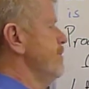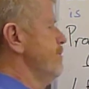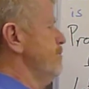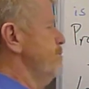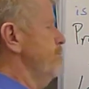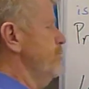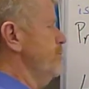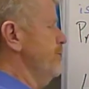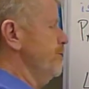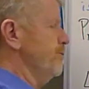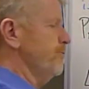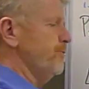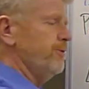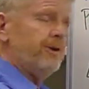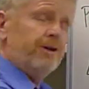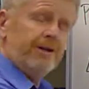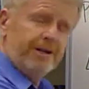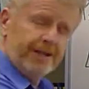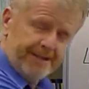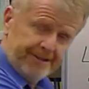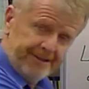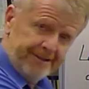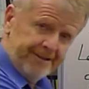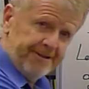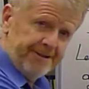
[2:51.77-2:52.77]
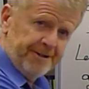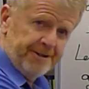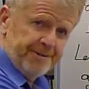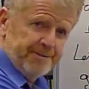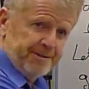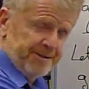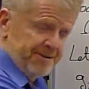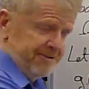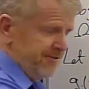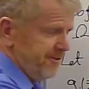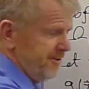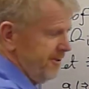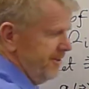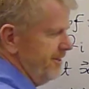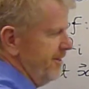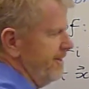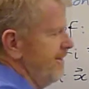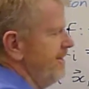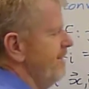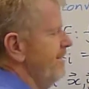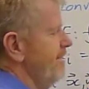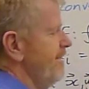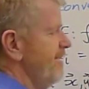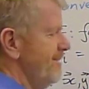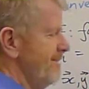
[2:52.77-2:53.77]
Point y is in omega I,
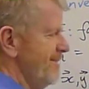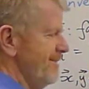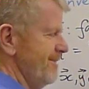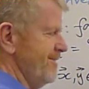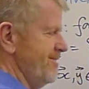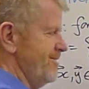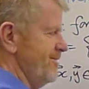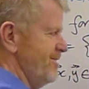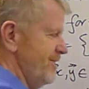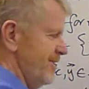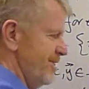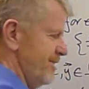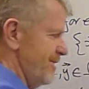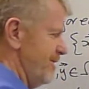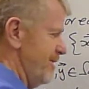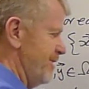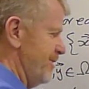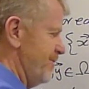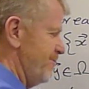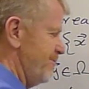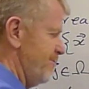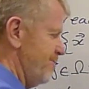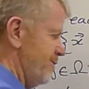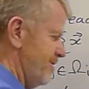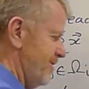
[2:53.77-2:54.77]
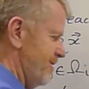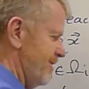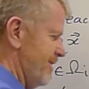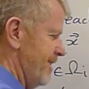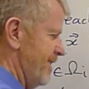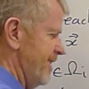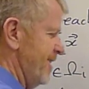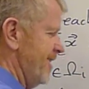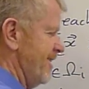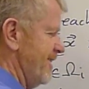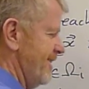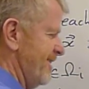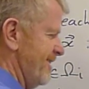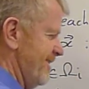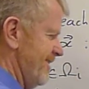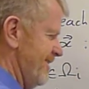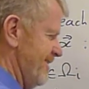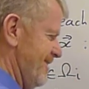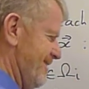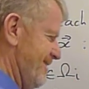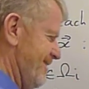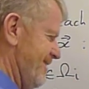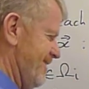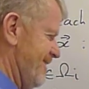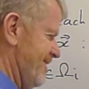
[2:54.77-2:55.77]
so gi of y
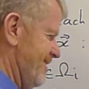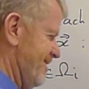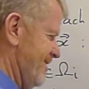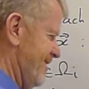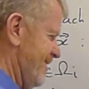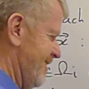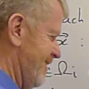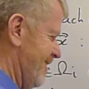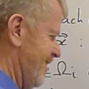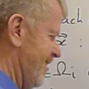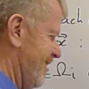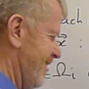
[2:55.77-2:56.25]
is